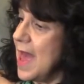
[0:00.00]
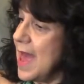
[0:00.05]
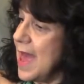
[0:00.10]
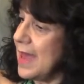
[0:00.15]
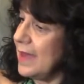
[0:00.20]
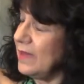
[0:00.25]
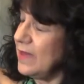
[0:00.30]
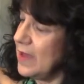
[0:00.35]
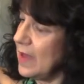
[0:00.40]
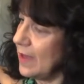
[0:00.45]

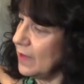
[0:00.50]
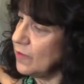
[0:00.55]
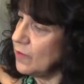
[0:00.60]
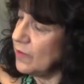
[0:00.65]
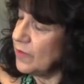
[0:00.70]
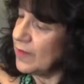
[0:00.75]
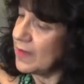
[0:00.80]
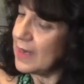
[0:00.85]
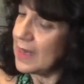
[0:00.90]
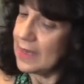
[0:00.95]
And the other
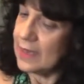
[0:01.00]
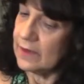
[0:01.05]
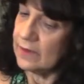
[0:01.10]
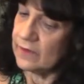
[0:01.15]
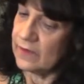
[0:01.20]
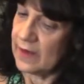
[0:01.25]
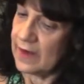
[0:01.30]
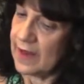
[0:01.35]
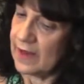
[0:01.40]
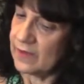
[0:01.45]
thing
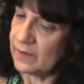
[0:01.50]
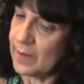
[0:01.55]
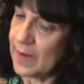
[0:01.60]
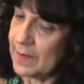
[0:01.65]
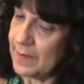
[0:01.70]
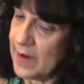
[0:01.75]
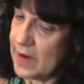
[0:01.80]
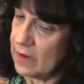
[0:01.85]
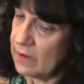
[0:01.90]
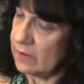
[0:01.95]
is that as
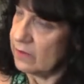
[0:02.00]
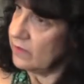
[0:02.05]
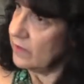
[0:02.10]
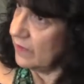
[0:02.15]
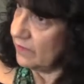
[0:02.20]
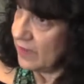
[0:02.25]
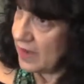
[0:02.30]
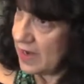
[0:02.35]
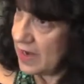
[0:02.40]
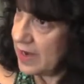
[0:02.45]
my parents
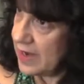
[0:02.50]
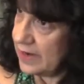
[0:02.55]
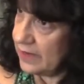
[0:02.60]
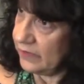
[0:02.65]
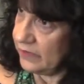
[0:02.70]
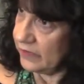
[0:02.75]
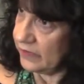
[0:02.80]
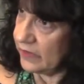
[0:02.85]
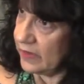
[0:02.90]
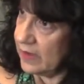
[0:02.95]
have
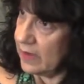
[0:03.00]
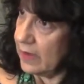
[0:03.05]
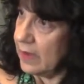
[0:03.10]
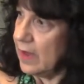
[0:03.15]
aged,